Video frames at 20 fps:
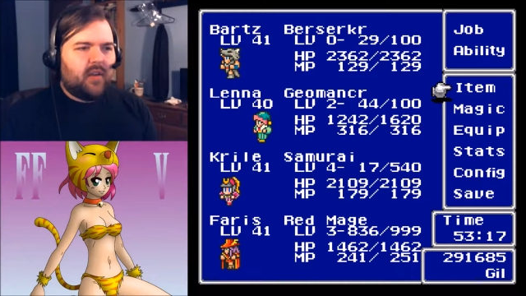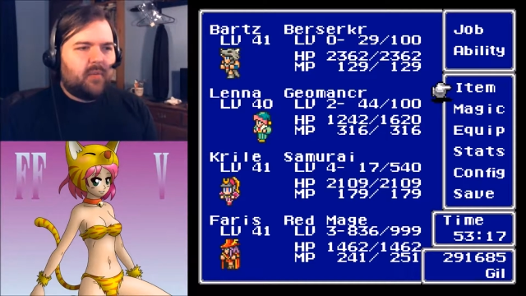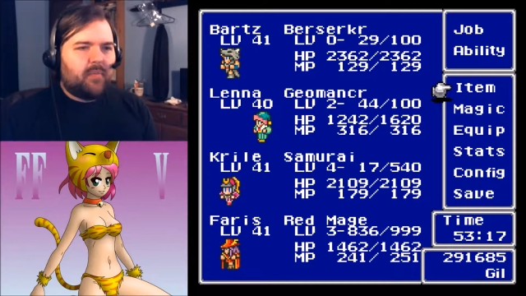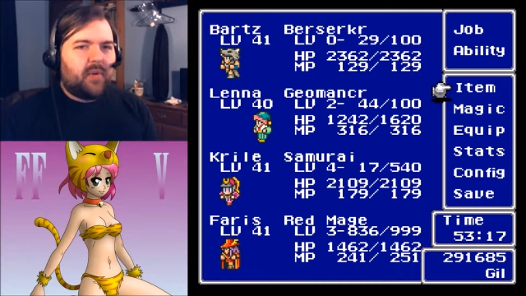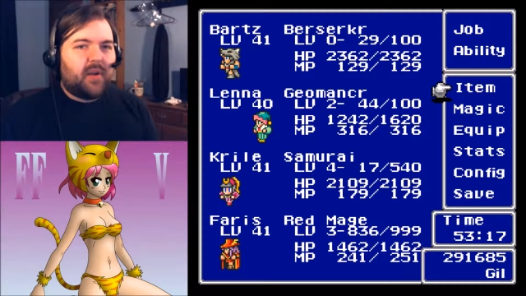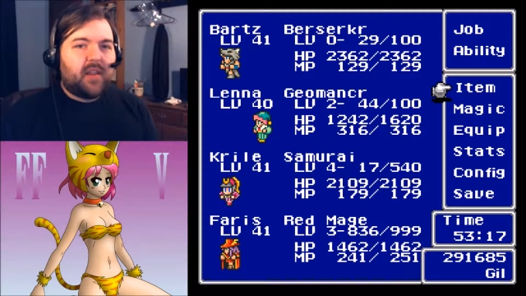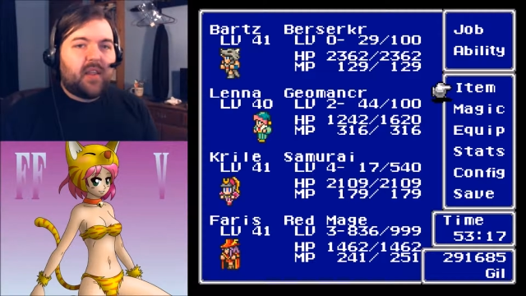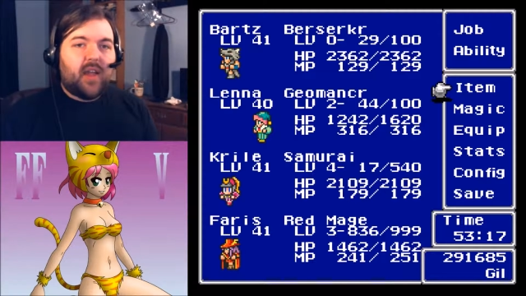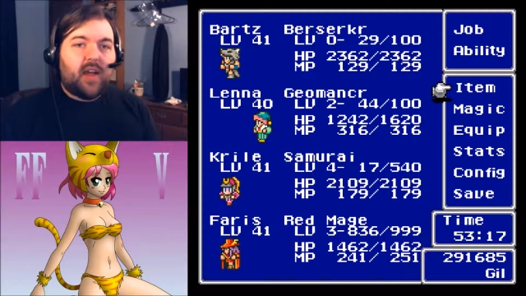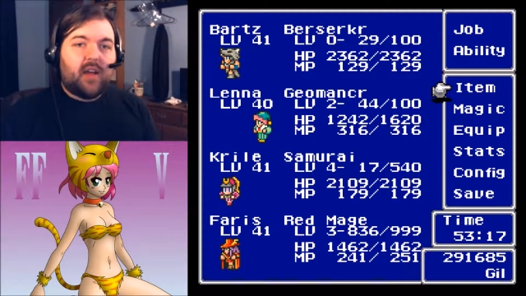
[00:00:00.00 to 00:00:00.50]

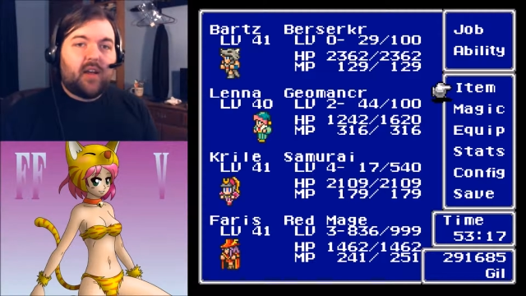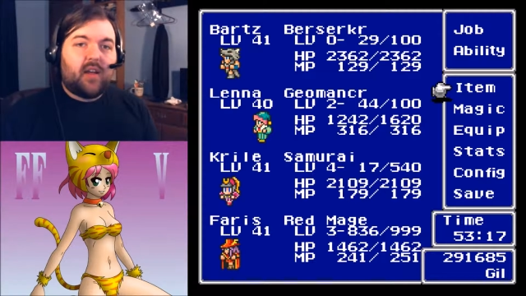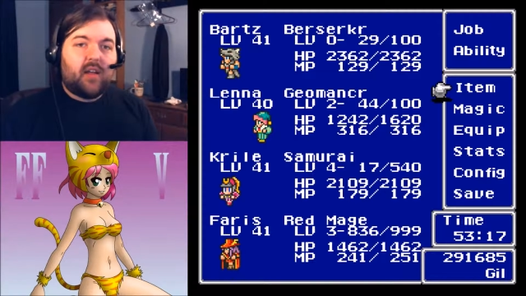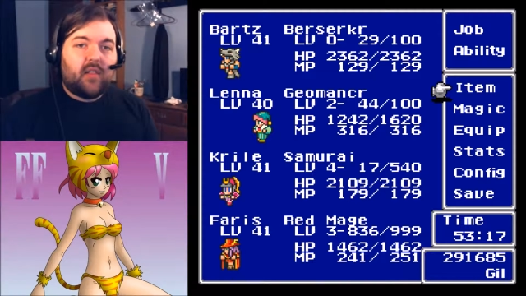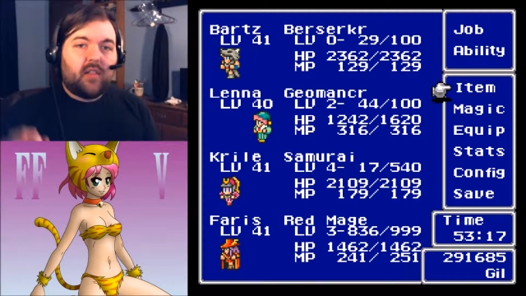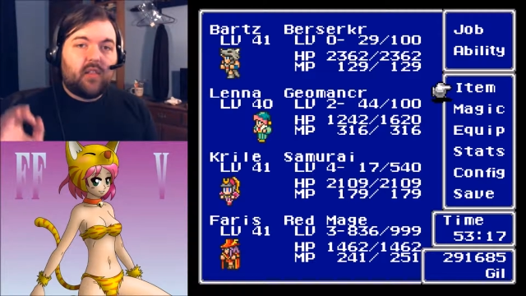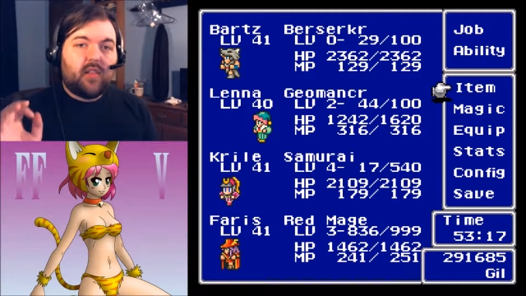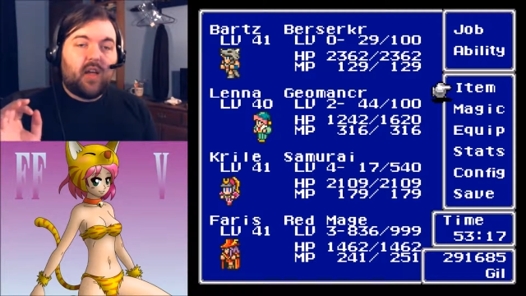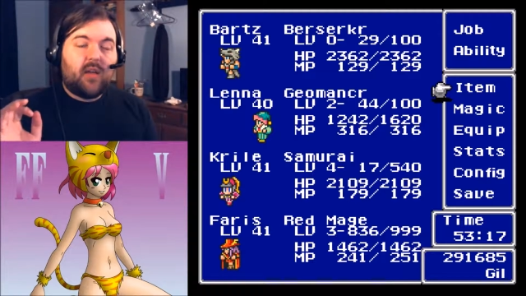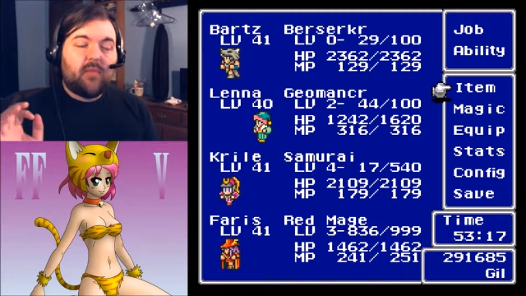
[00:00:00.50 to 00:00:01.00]
But yeah,
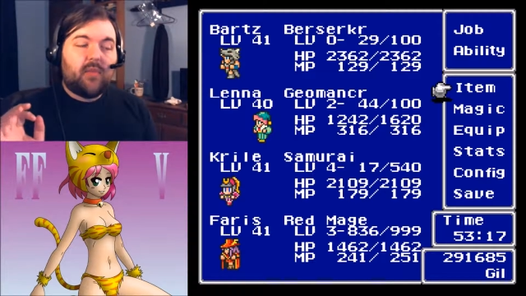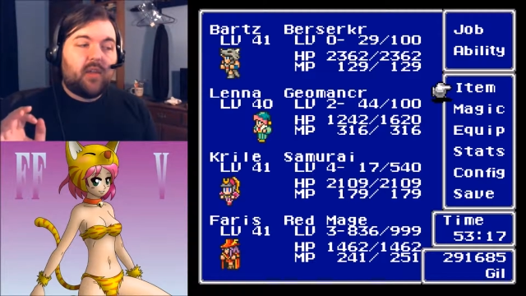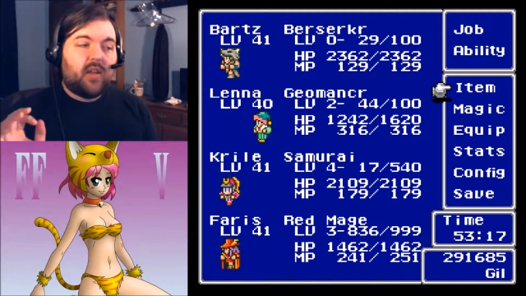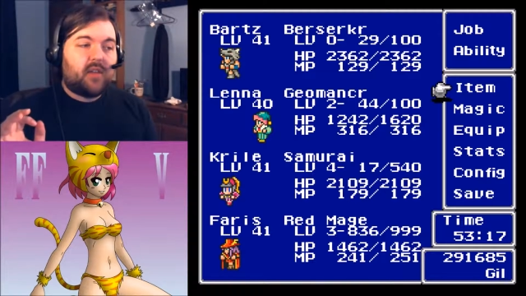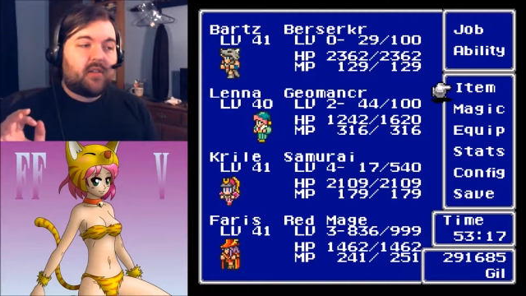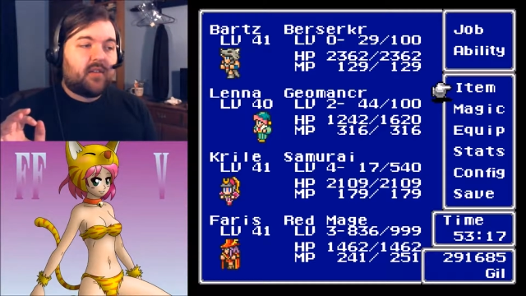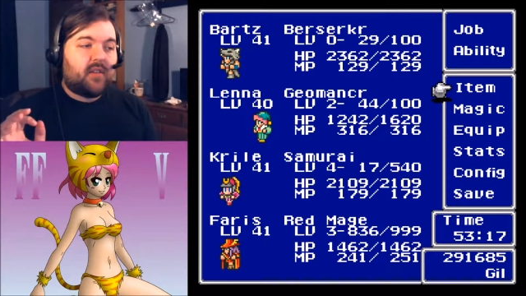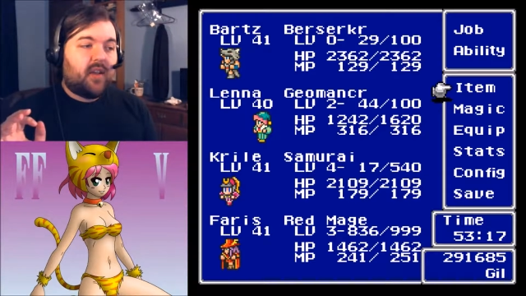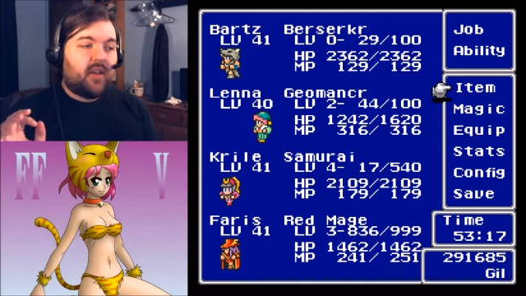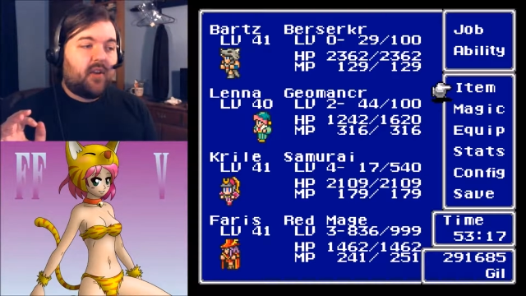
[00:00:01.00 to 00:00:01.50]
Lamia
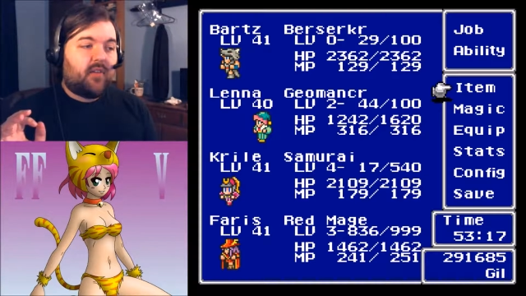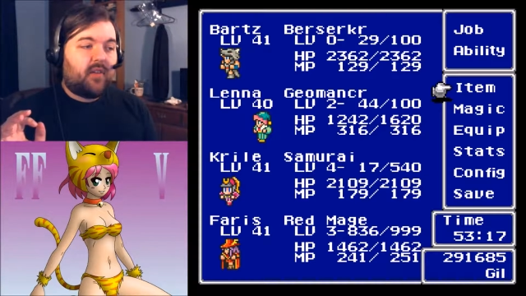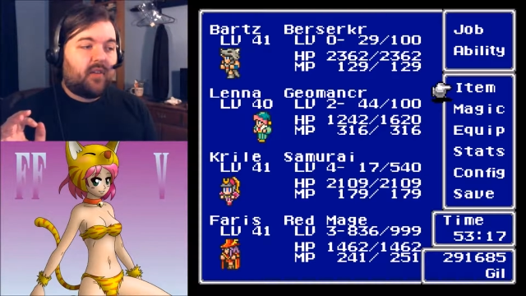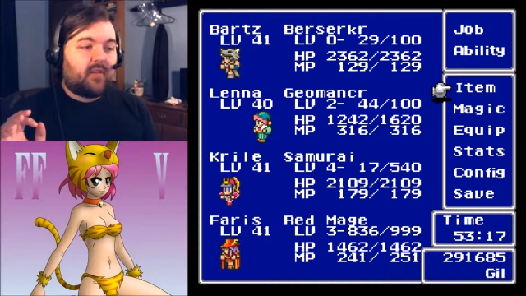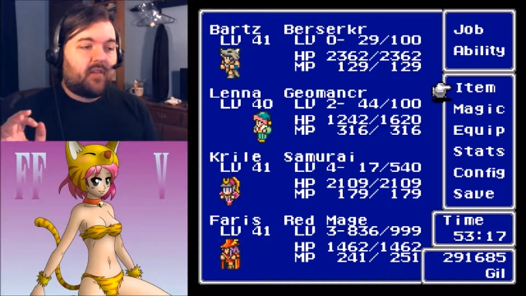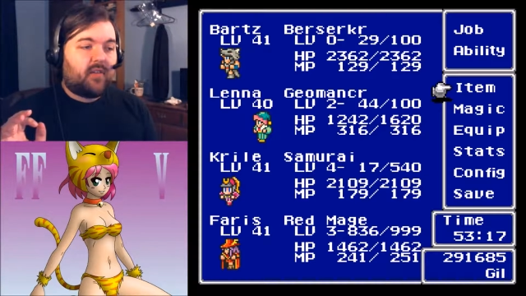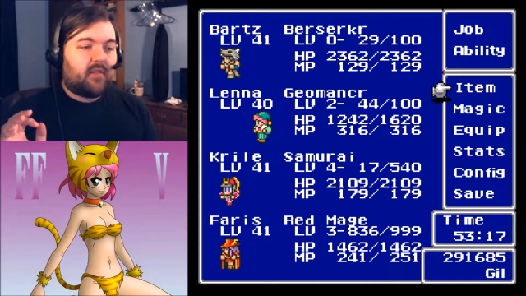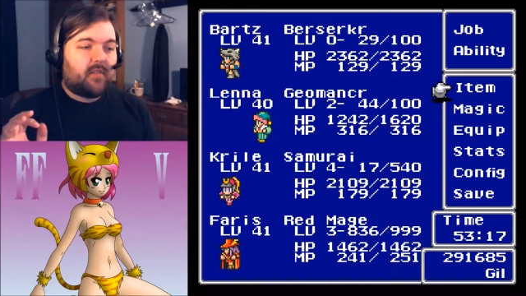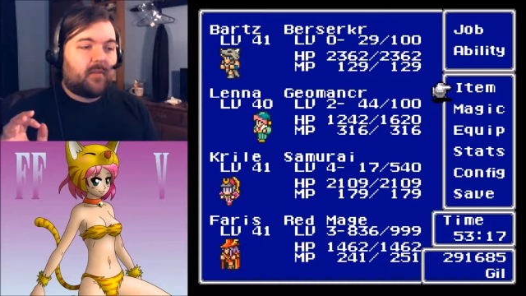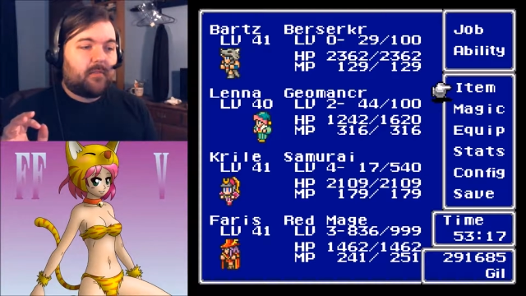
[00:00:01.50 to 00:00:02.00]

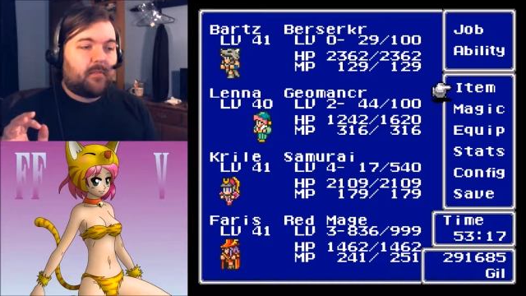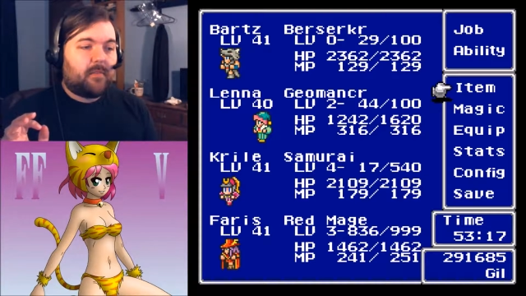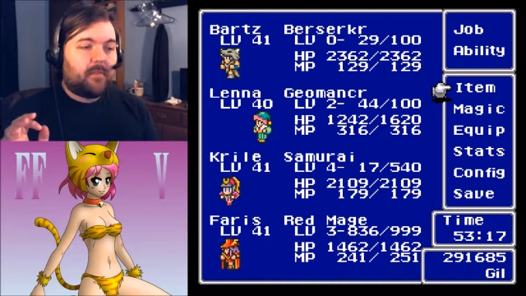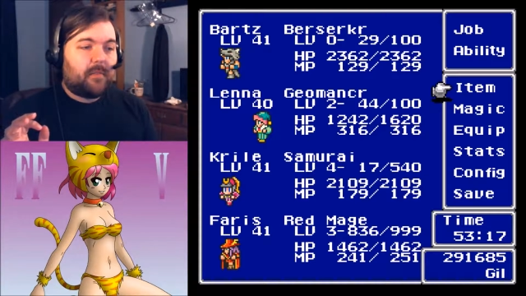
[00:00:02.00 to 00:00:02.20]
tiaras,